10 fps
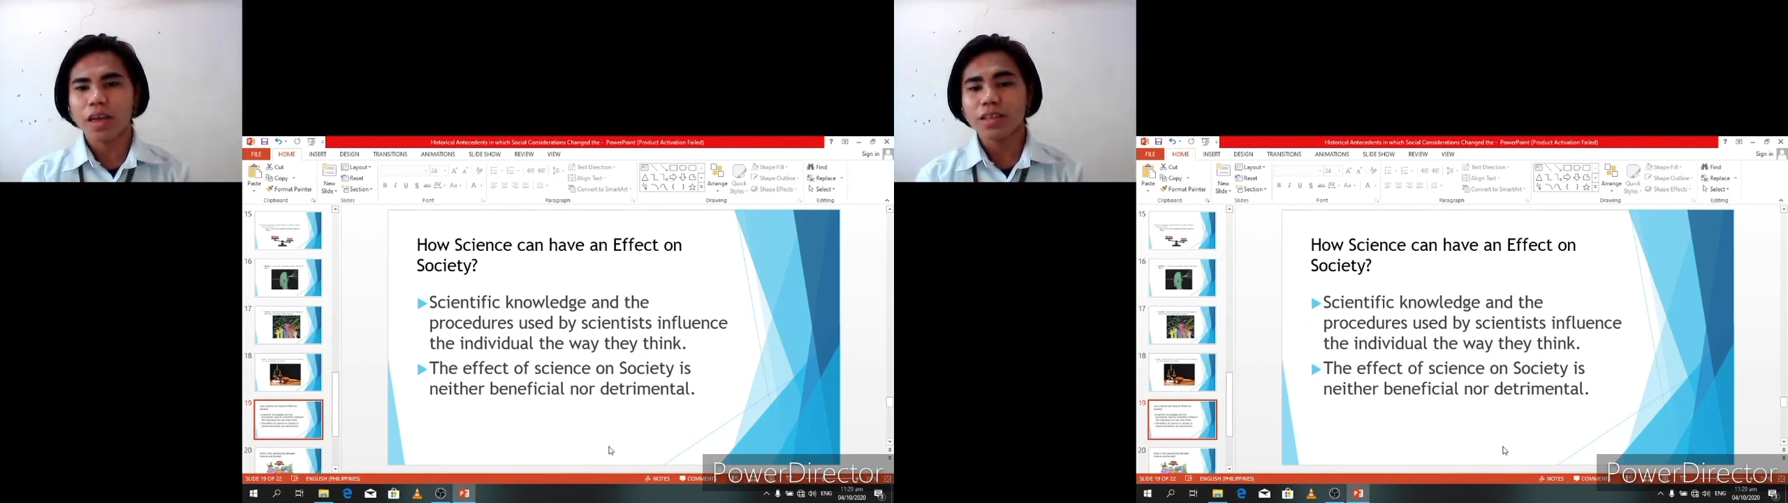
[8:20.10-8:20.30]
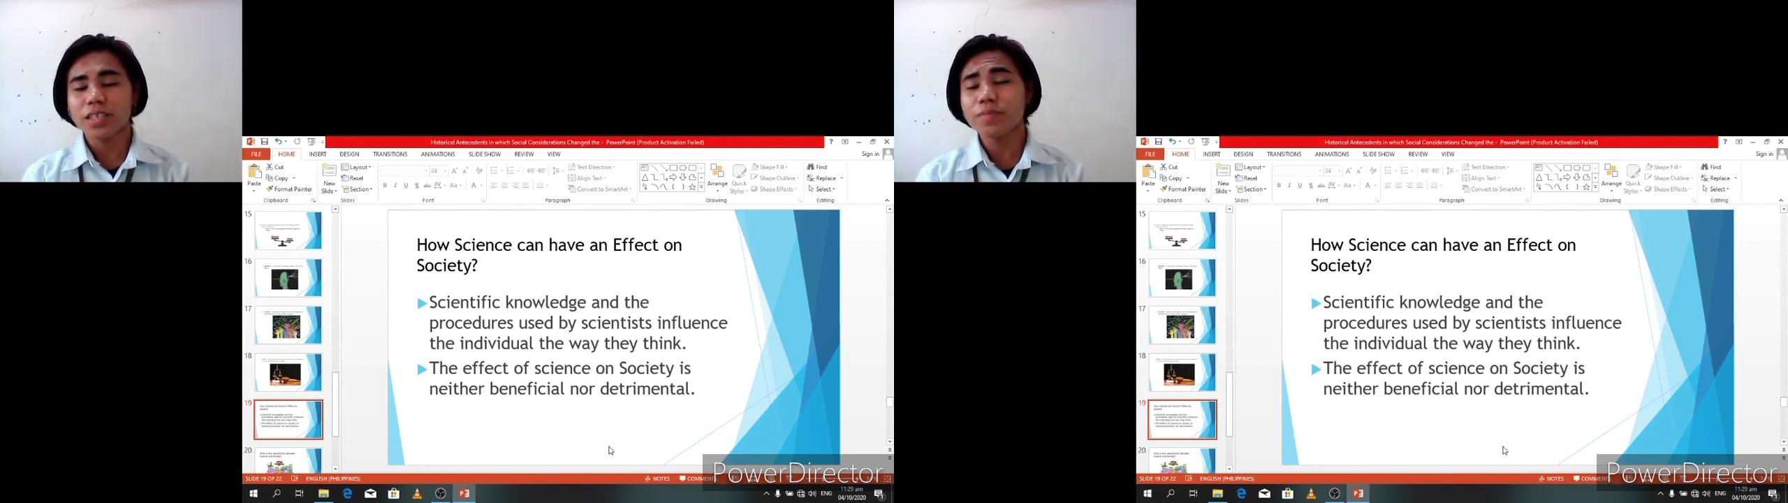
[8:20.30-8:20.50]

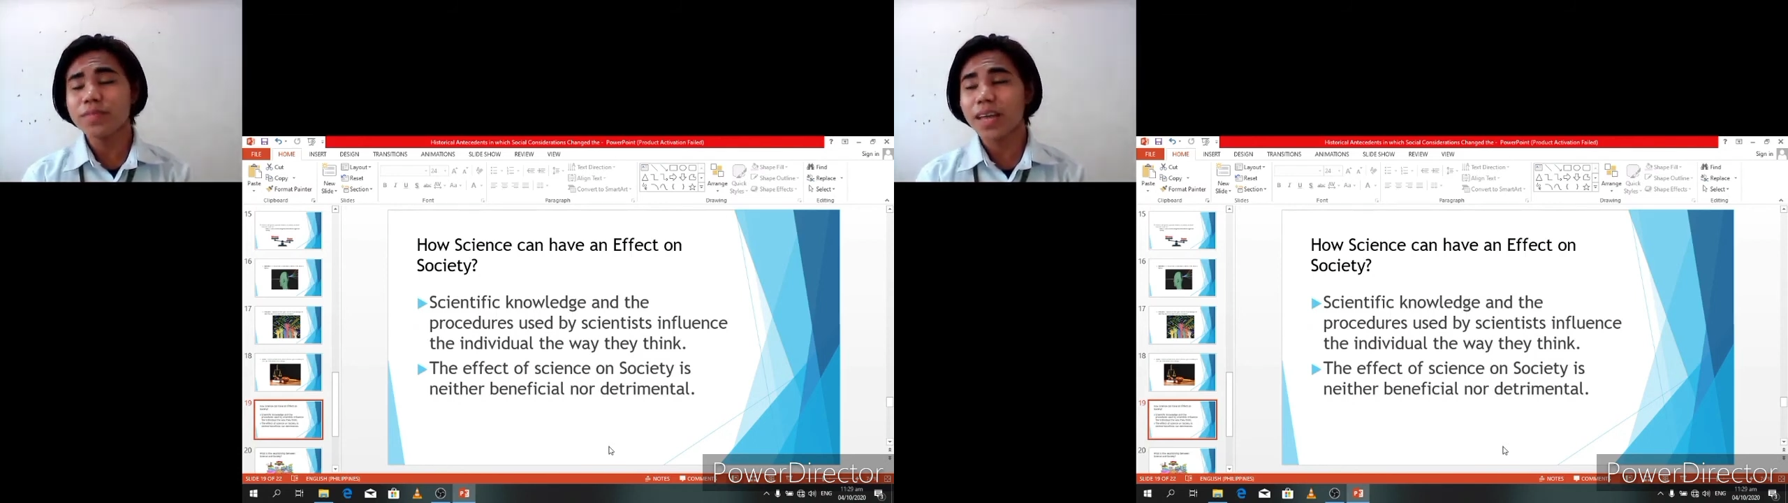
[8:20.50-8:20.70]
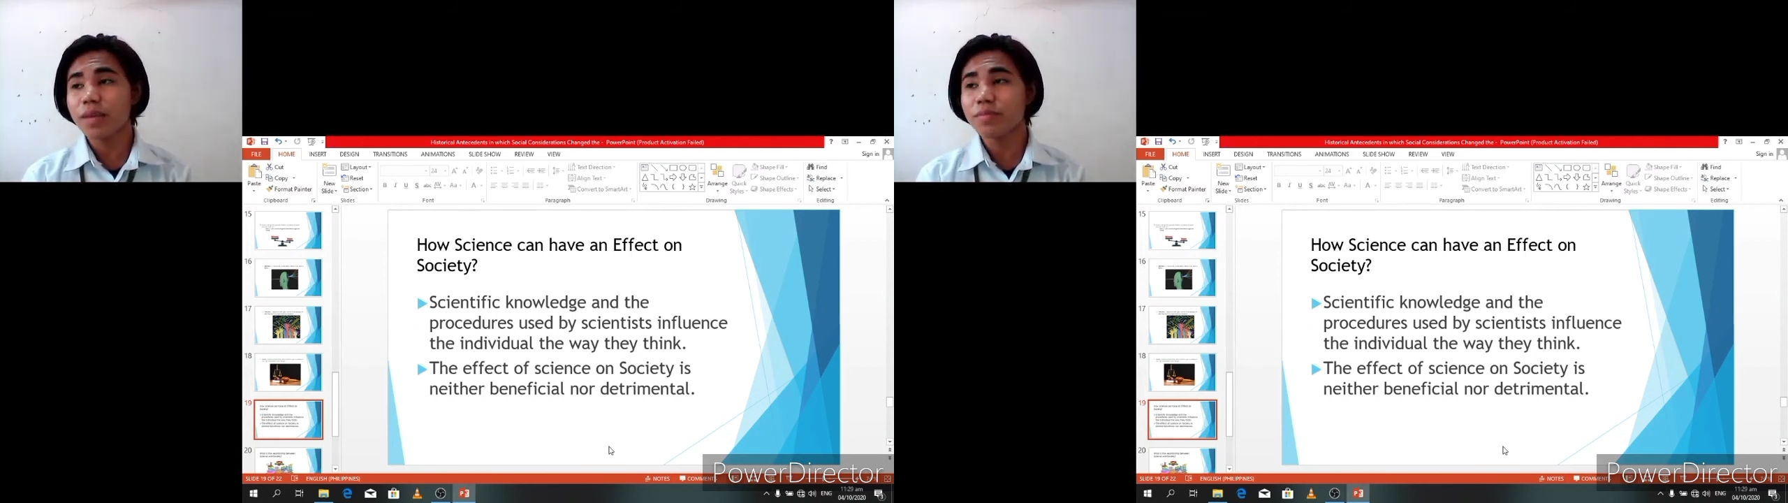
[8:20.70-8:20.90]

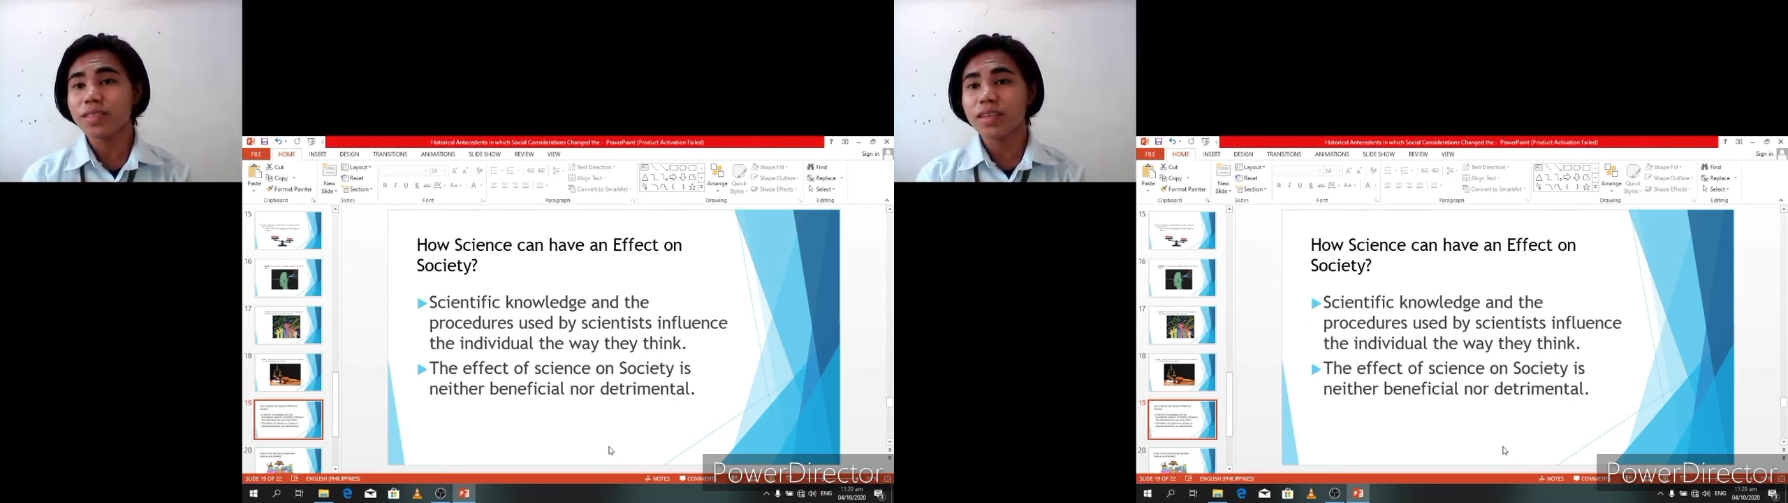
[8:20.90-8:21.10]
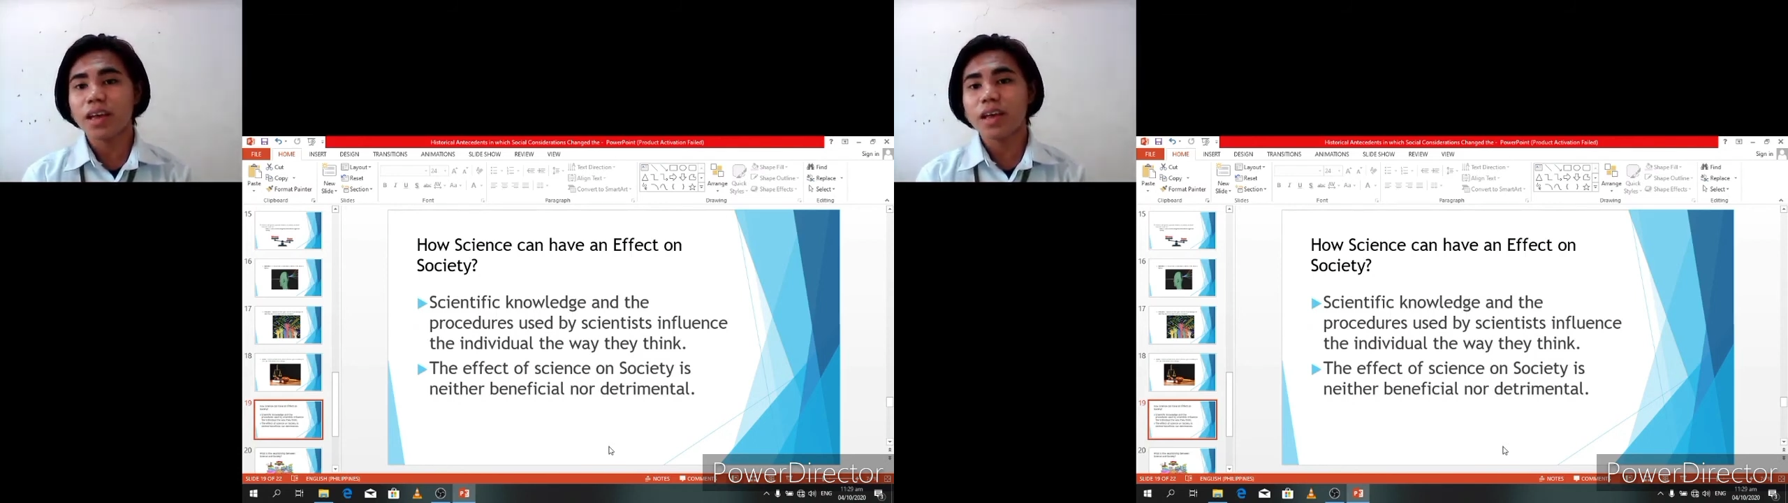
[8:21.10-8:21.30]

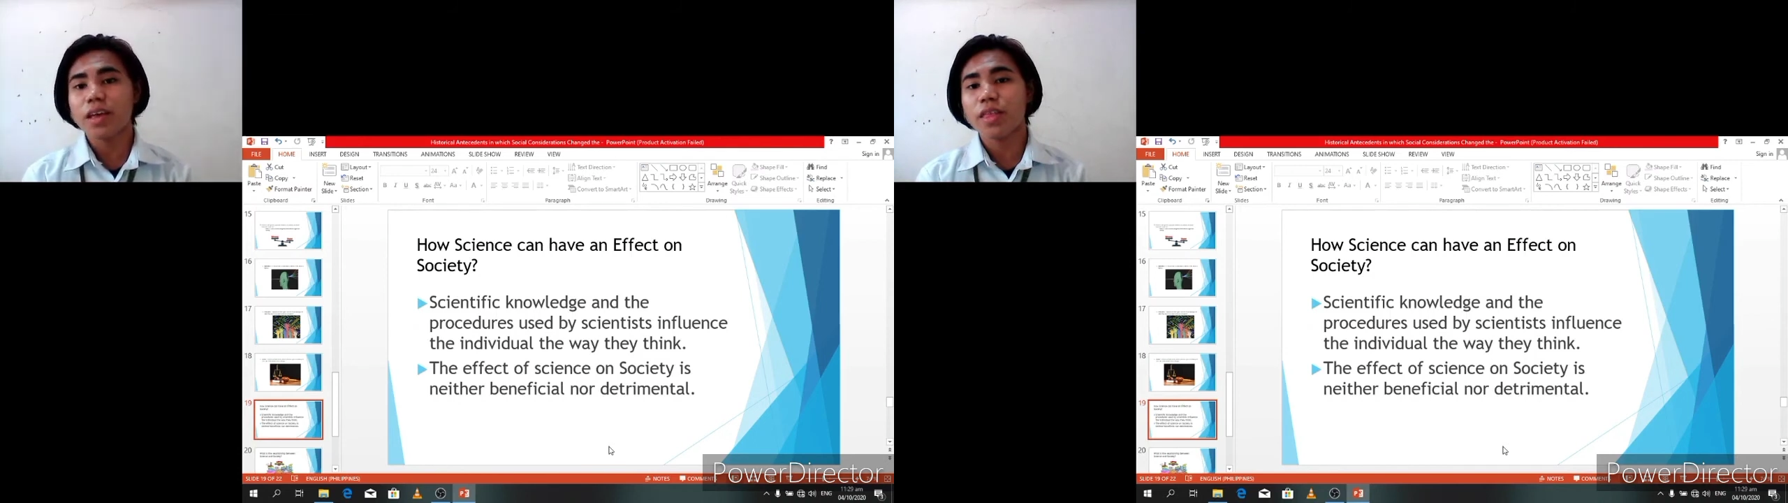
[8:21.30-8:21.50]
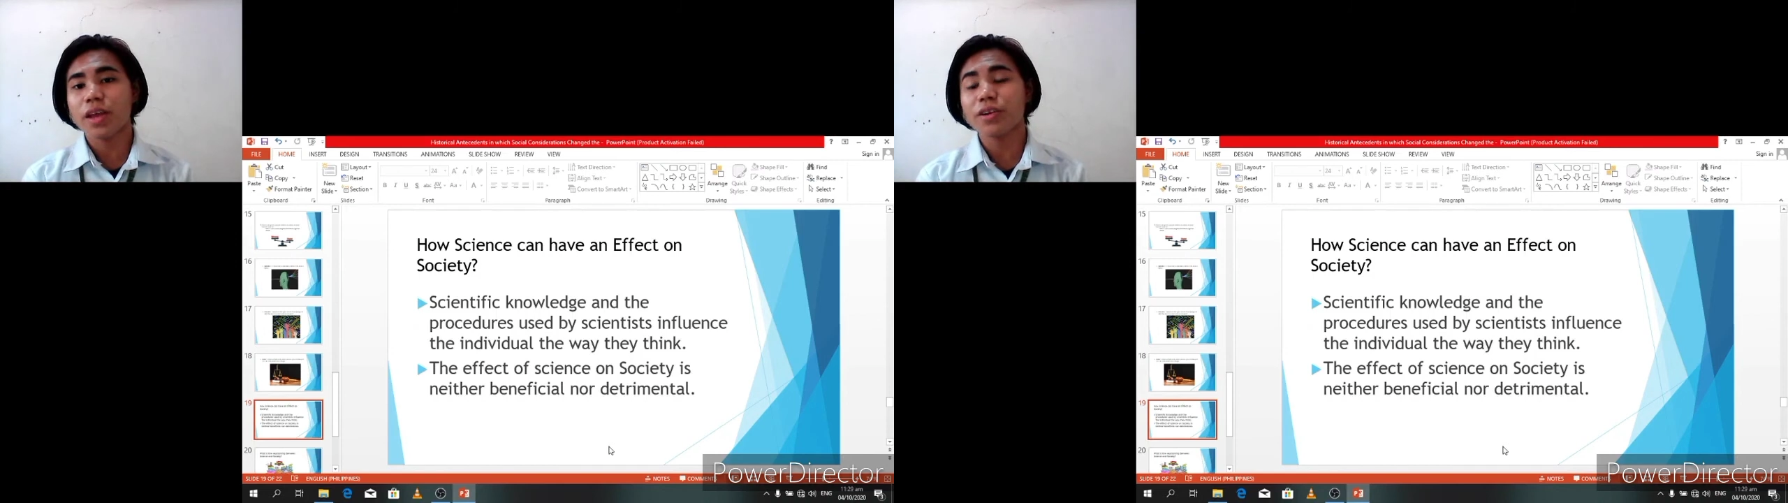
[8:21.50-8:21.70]
Sometimes
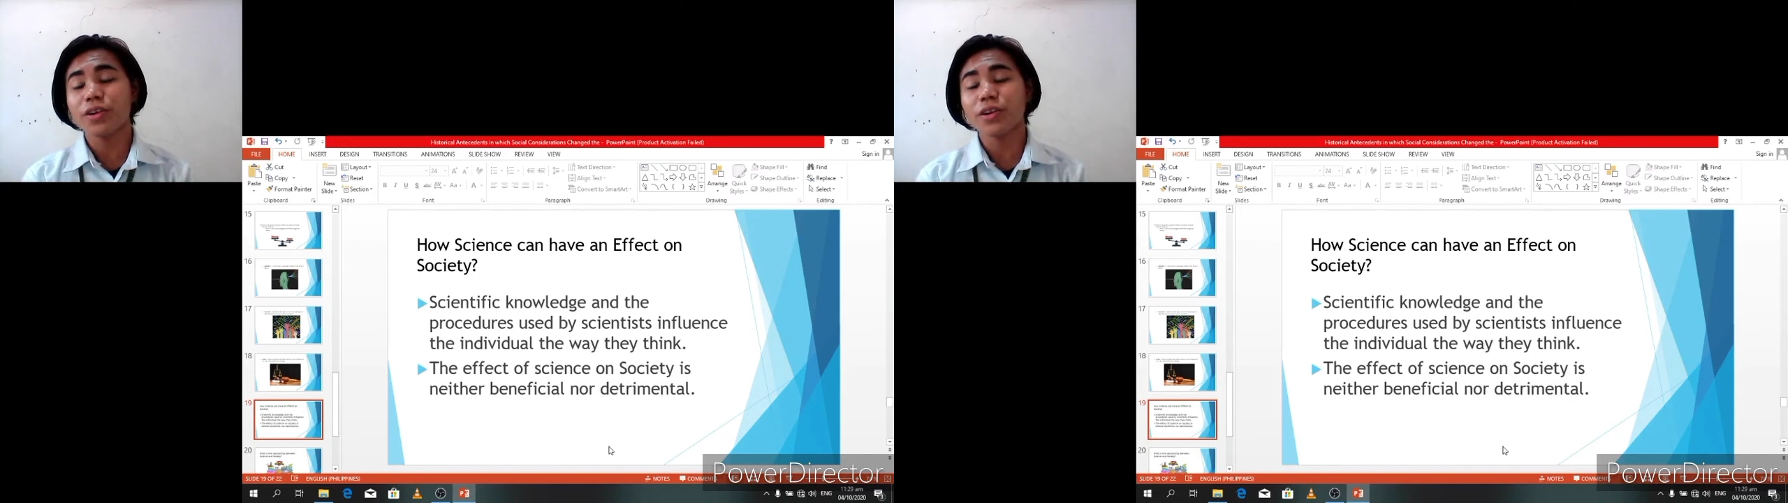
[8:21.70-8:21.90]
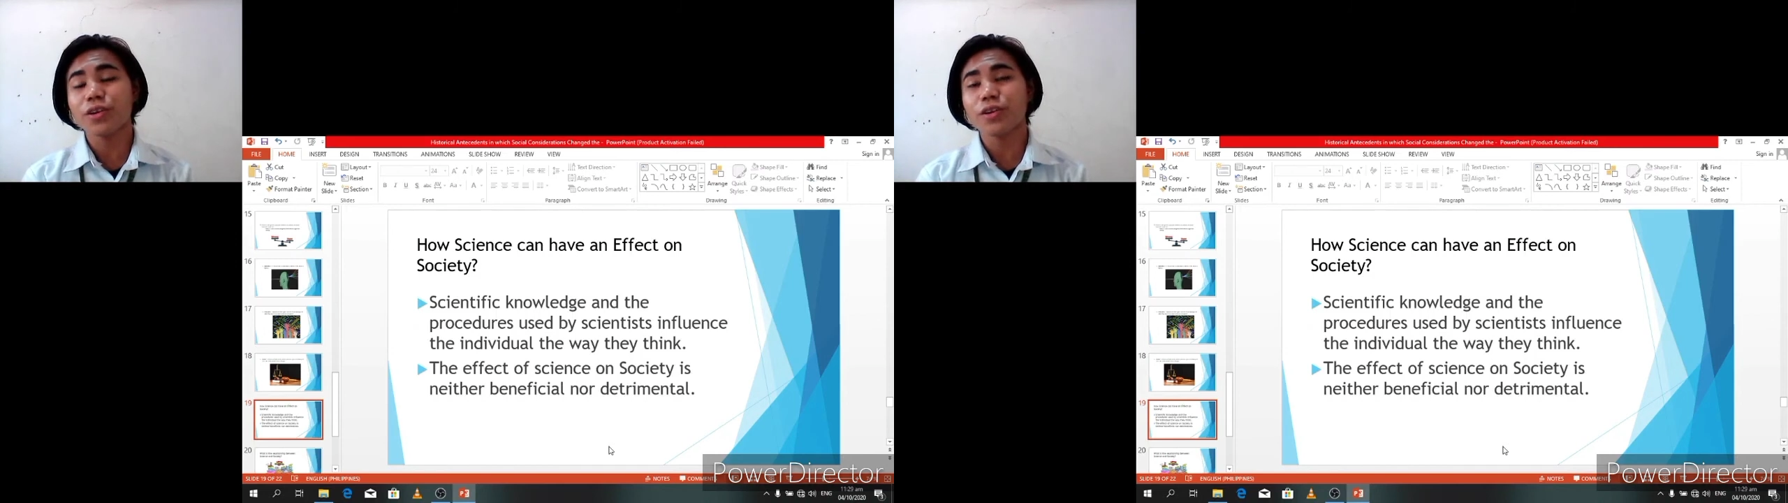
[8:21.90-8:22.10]
they're